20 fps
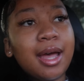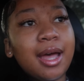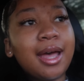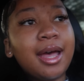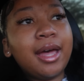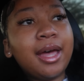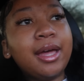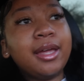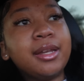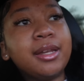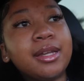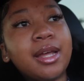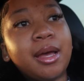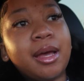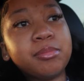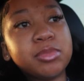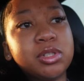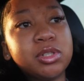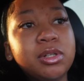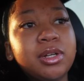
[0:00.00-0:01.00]
And
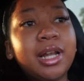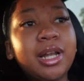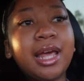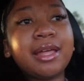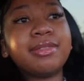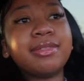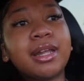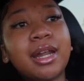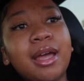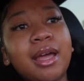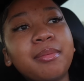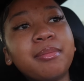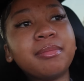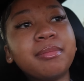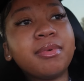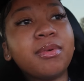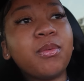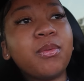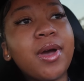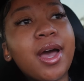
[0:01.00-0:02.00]
I'm so glad that I'm
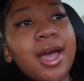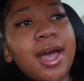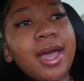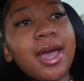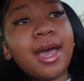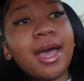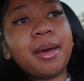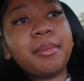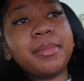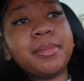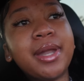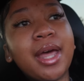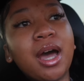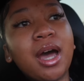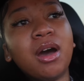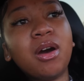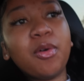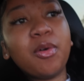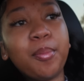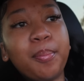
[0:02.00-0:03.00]
where I am
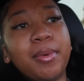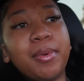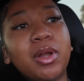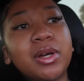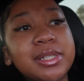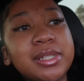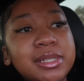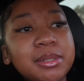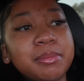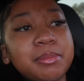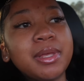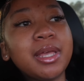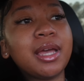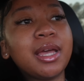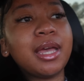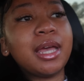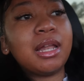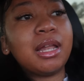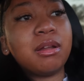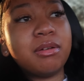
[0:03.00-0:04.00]
now,
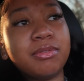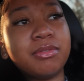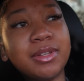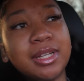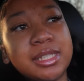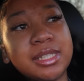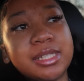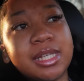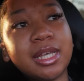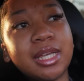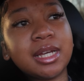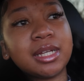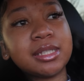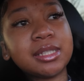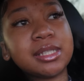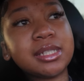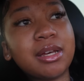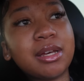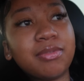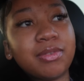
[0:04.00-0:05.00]
blossoming, elevating and
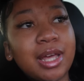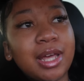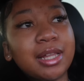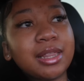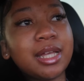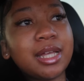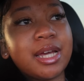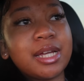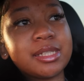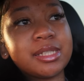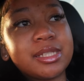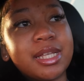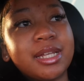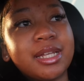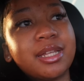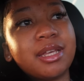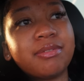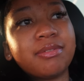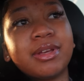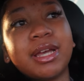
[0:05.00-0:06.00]
stuff like that,
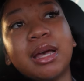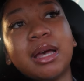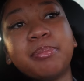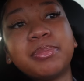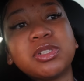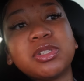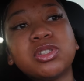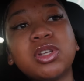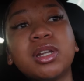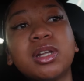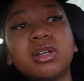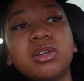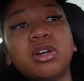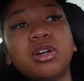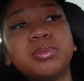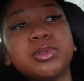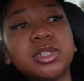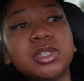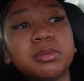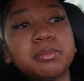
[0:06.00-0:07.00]
that giving up is not an
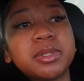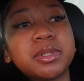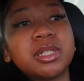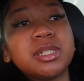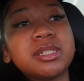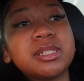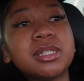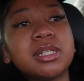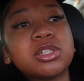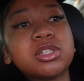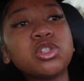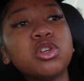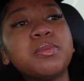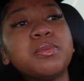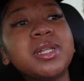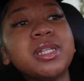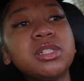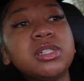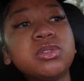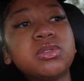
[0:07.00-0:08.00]
option, because there are so
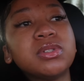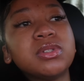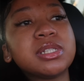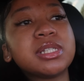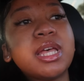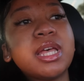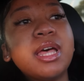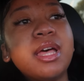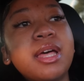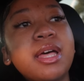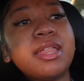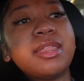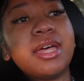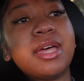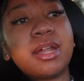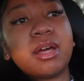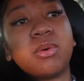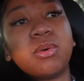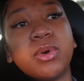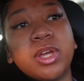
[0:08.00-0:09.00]
many doors
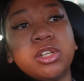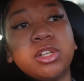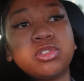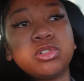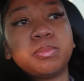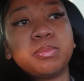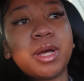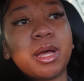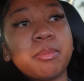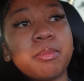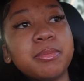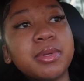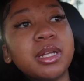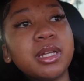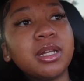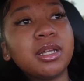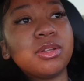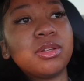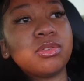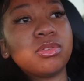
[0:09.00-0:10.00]
that are way too
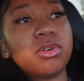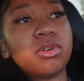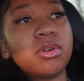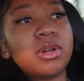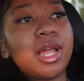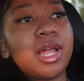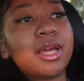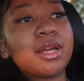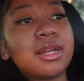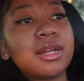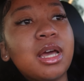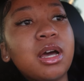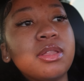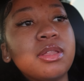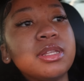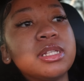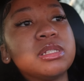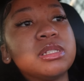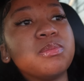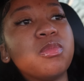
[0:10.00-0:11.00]
pambili, you know, like now
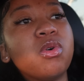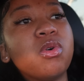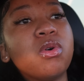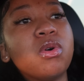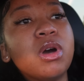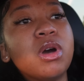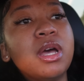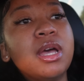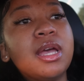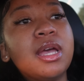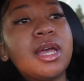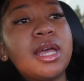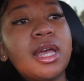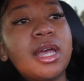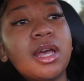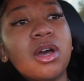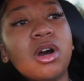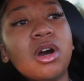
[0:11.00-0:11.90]
there's more hair